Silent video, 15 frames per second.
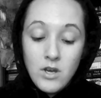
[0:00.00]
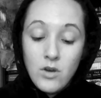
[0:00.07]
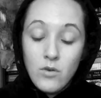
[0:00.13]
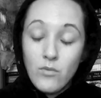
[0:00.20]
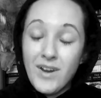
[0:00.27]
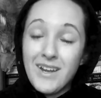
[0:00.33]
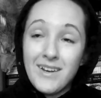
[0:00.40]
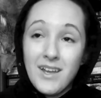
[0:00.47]

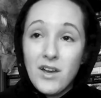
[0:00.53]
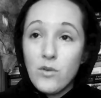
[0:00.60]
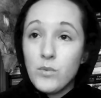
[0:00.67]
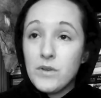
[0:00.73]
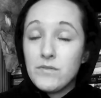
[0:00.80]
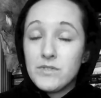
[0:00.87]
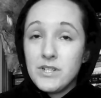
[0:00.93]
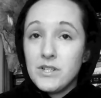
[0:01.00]
Right now,
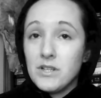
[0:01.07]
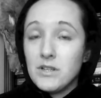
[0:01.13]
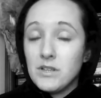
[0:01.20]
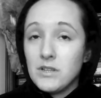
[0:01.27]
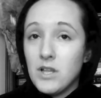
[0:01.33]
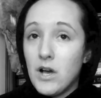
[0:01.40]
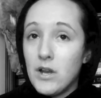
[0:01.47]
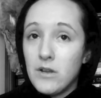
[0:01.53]
we've seen a
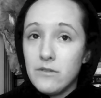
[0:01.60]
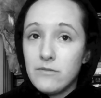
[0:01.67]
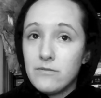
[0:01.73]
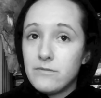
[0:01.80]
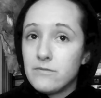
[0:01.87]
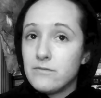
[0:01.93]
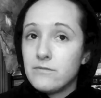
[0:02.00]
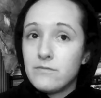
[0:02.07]
lot of
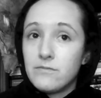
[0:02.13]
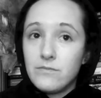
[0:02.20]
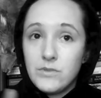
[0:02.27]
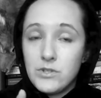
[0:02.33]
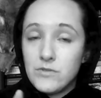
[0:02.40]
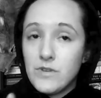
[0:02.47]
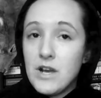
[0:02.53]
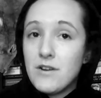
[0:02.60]
this
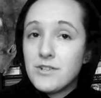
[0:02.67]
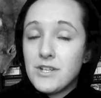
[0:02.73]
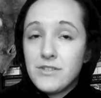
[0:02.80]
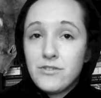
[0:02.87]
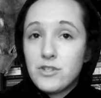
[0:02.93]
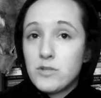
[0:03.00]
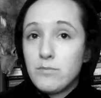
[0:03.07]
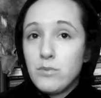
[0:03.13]
virus has
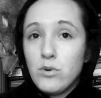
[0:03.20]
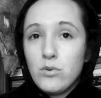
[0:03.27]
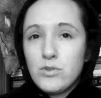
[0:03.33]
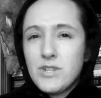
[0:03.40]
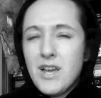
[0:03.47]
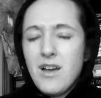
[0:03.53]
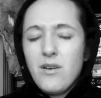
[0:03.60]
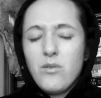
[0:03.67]
exposed
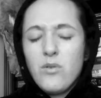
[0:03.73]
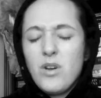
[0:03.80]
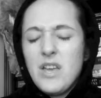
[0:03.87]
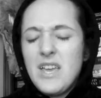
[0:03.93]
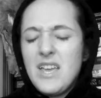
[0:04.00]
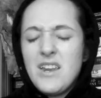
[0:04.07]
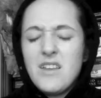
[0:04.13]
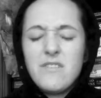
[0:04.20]
how
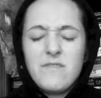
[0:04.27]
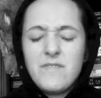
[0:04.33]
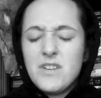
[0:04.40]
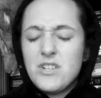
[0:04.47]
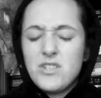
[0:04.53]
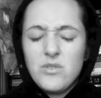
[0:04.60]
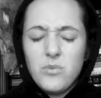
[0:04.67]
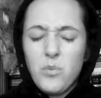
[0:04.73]

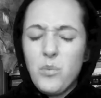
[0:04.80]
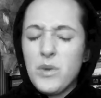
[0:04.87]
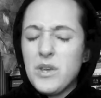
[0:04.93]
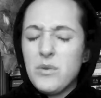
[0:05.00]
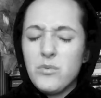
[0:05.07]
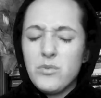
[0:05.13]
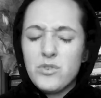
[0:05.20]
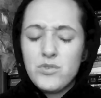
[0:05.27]
inefficient we
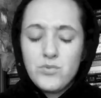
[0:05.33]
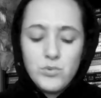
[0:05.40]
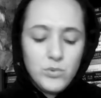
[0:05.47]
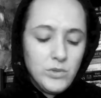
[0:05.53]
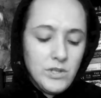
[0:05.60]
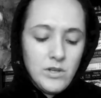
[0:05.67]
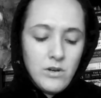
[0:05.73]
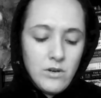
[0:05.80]

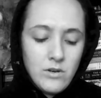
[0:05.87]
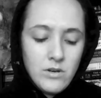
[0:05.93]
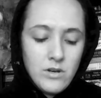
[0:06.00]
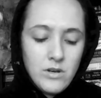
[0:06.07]
truly are.